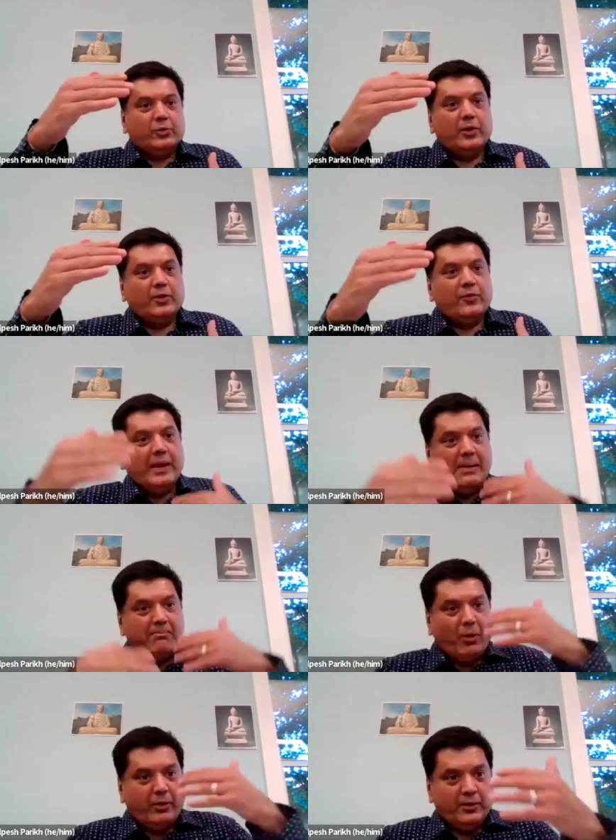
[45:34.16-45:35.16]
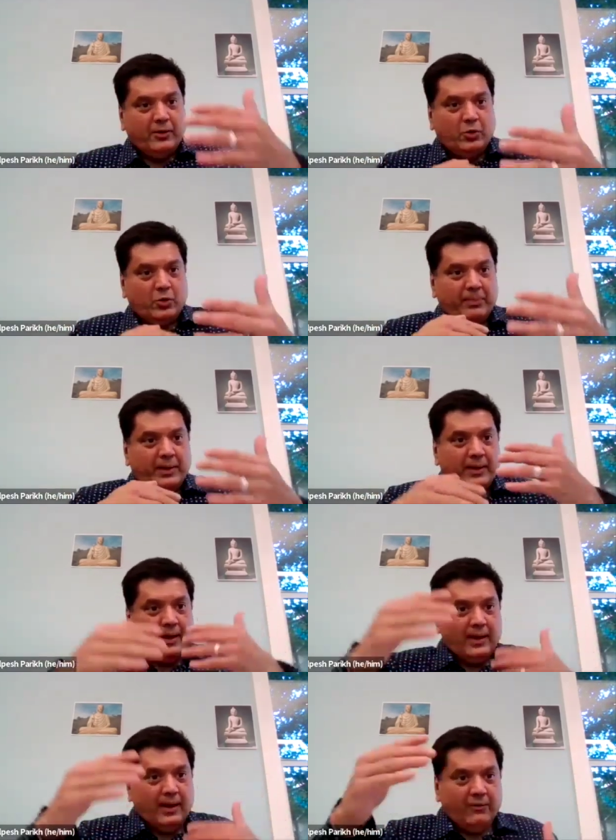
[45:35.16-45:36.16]
So it's very important to
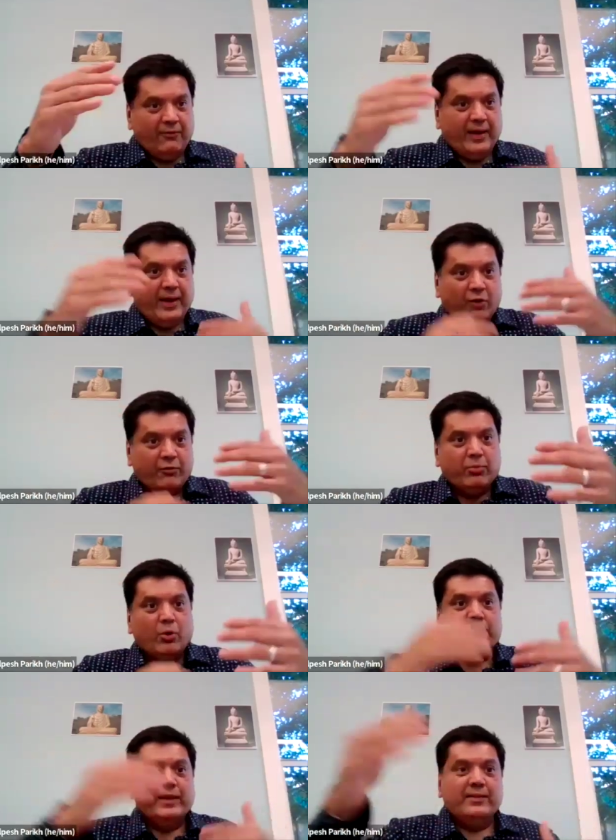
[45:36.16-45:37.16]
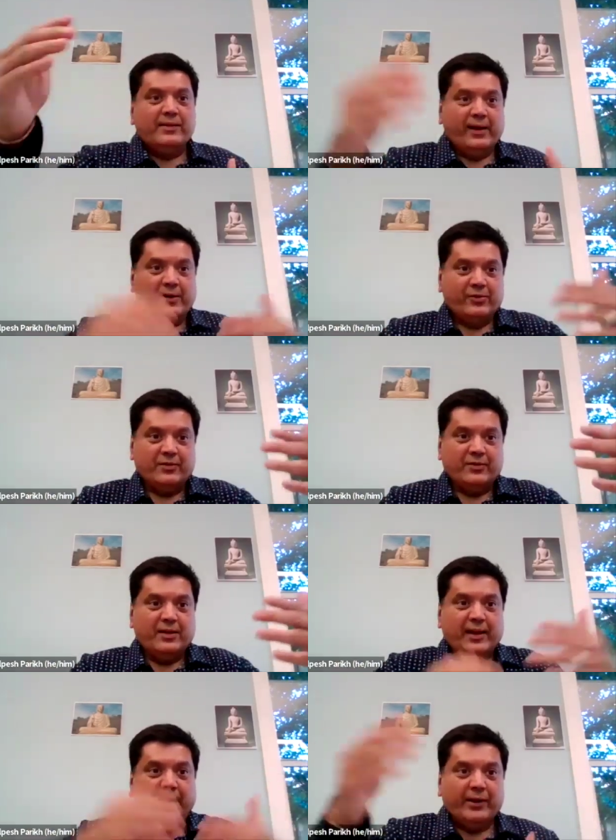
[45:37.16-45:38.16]
be aware of both these
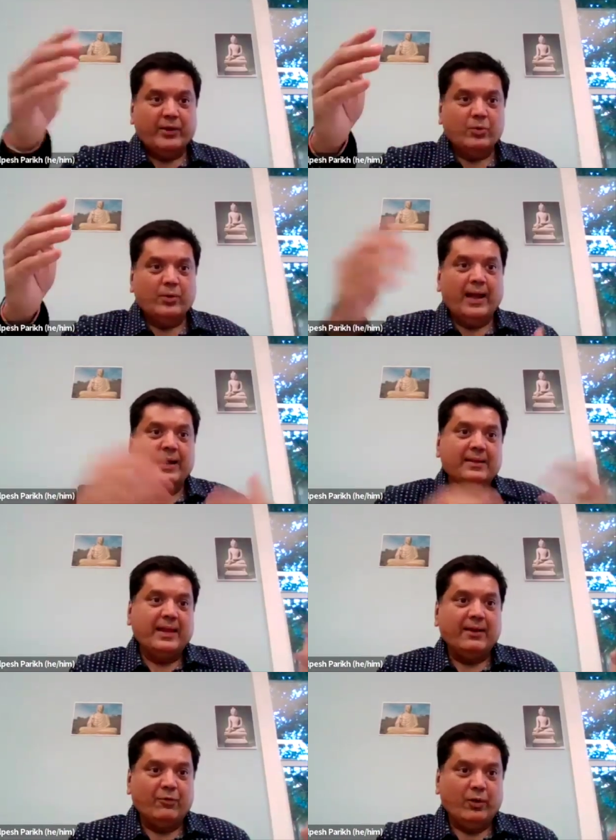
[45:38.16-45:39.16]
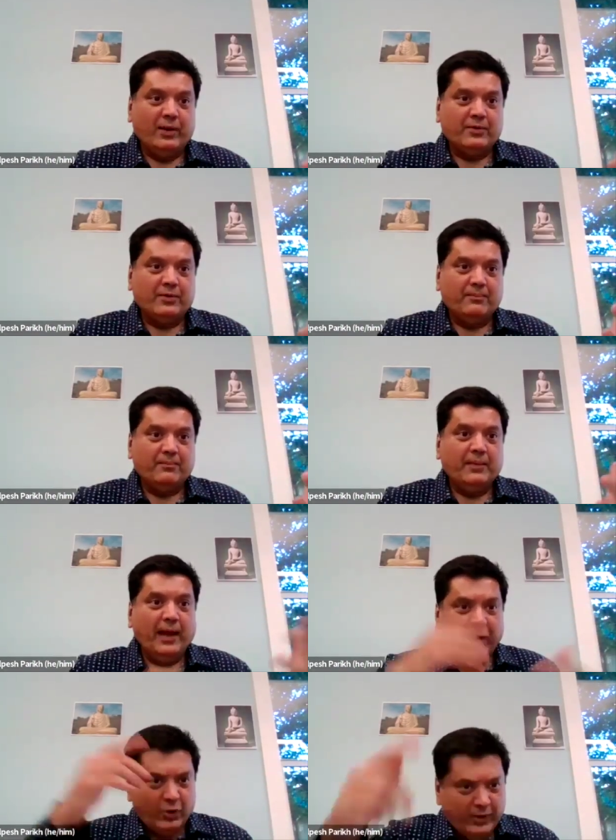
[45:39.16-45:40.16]
directions, gratitude and thankfulness,
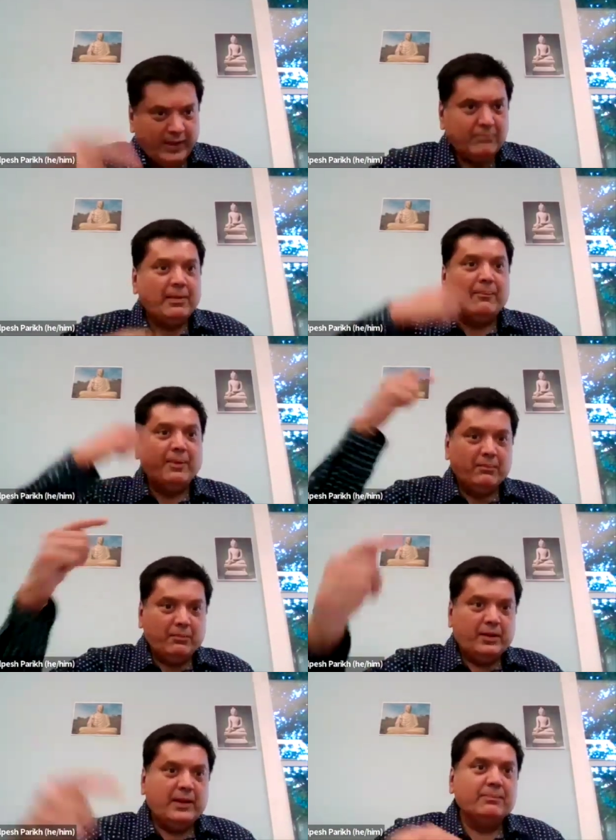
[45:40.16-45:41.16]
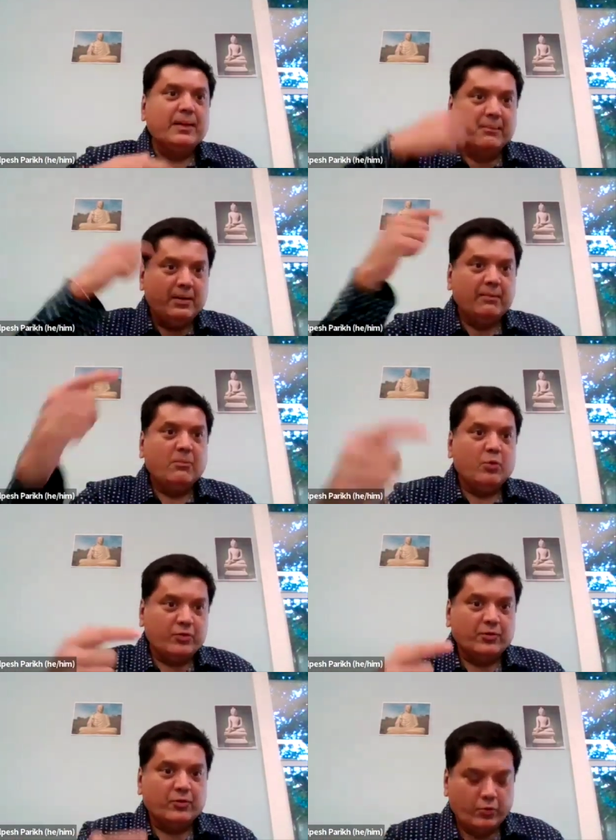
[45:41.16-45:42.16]
and to keep them in motion,
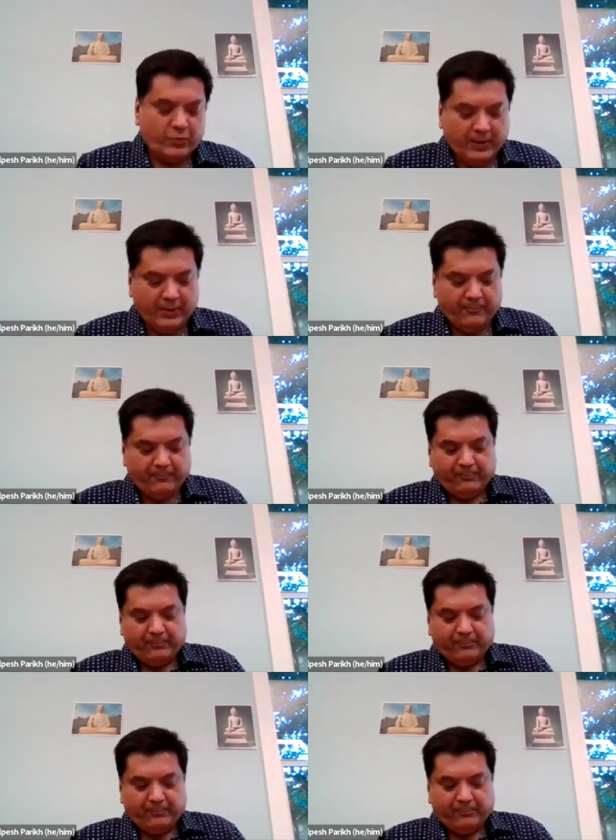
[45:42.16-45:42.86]
so to speak.